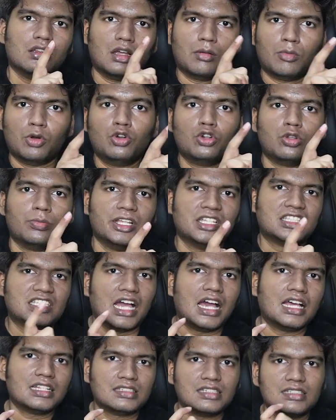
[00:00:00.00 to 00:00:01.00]
the amount to be
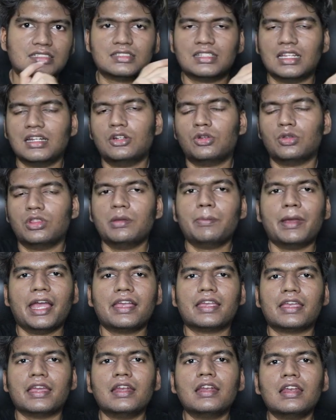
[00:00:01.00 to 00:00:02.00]
charged is sent to the
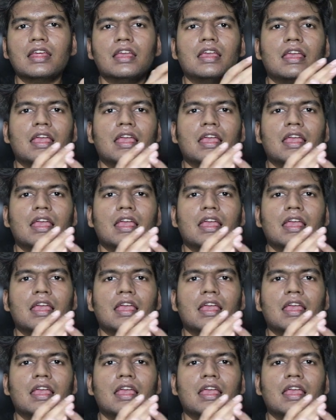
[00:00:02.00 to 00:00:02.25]
backend,